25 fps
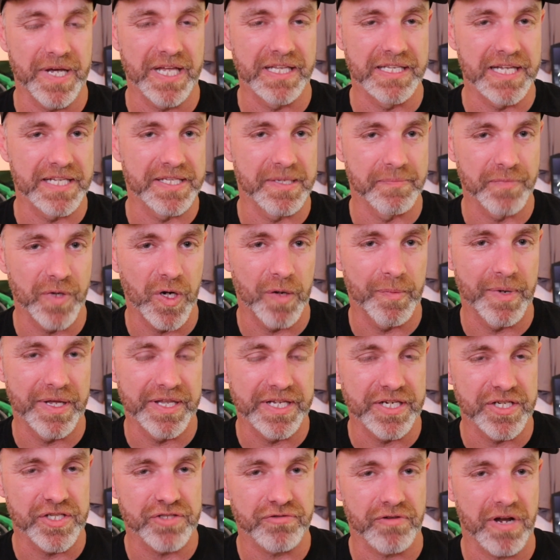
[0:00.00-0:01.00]
and let them know about
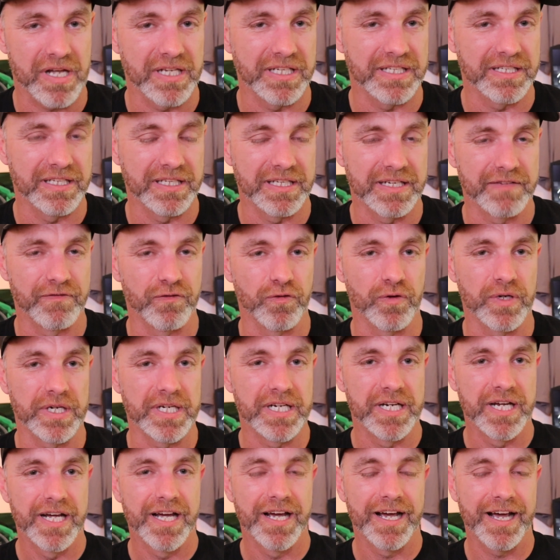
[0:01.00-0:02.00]
the Australian
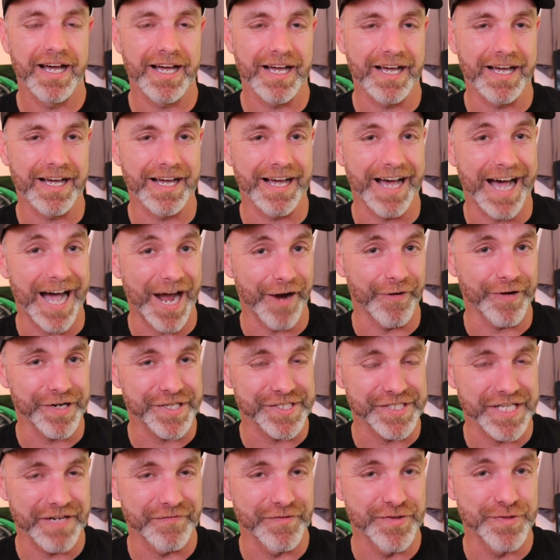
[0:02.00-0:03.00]
livery
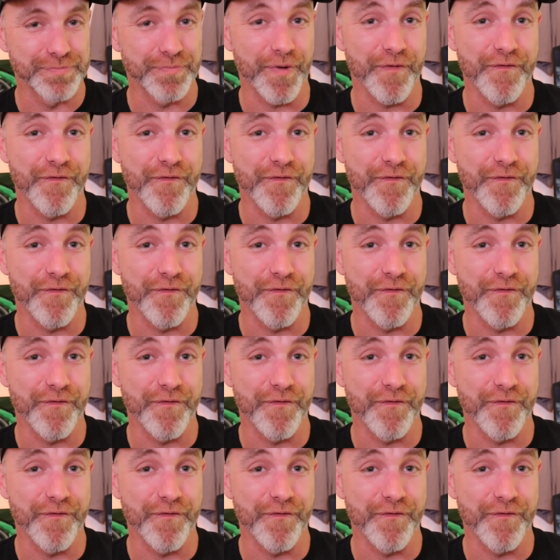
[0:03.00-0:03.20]
RX-7s.